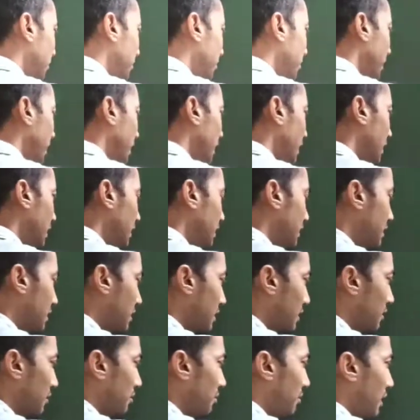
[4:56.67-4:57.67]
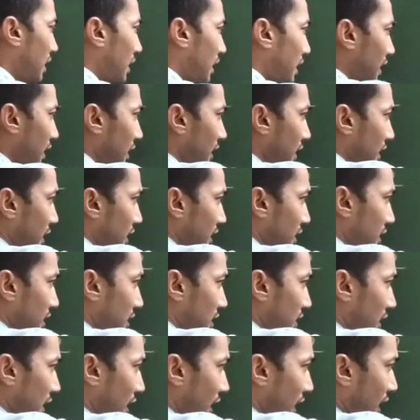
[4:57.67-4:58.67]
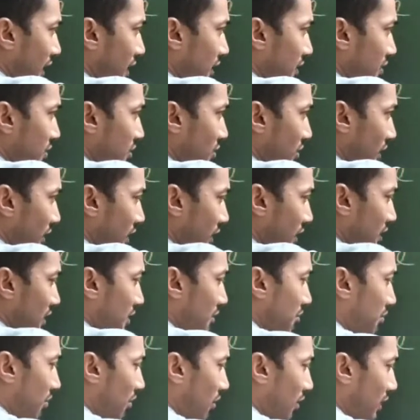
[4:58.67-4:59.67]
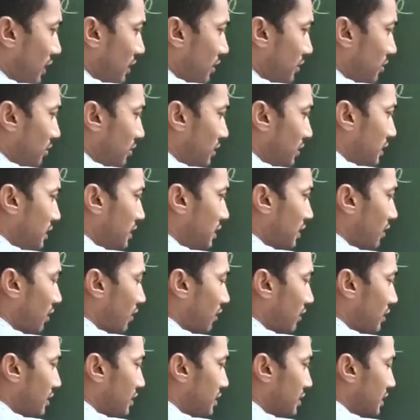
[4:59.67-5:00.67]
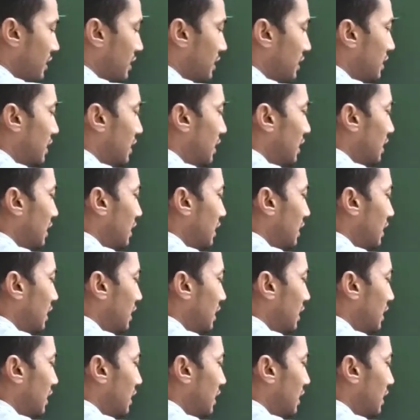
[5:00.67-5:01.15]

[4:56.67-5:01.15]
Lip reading: made by the line joining the point with the origin